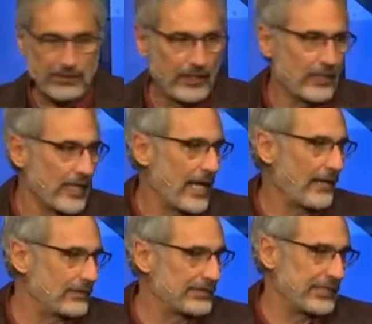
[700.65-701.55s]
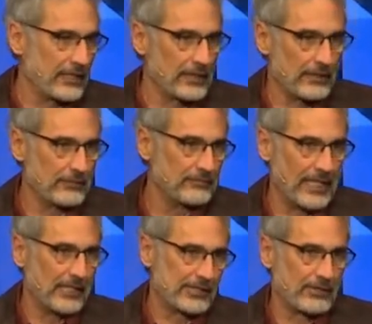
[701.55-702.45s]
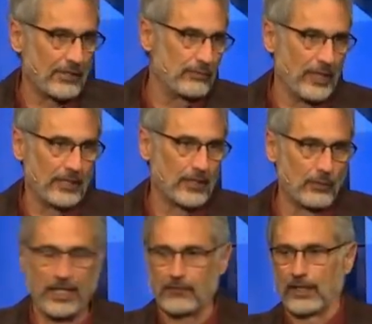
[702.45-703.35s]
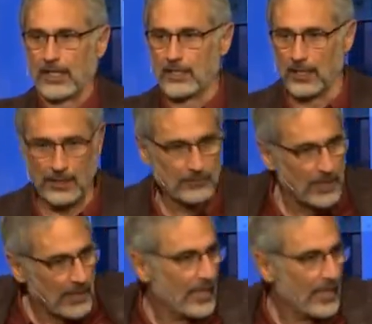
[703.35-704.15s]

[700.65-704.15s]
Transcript: So here they have a Santa Nazareth wind or whatever they call them,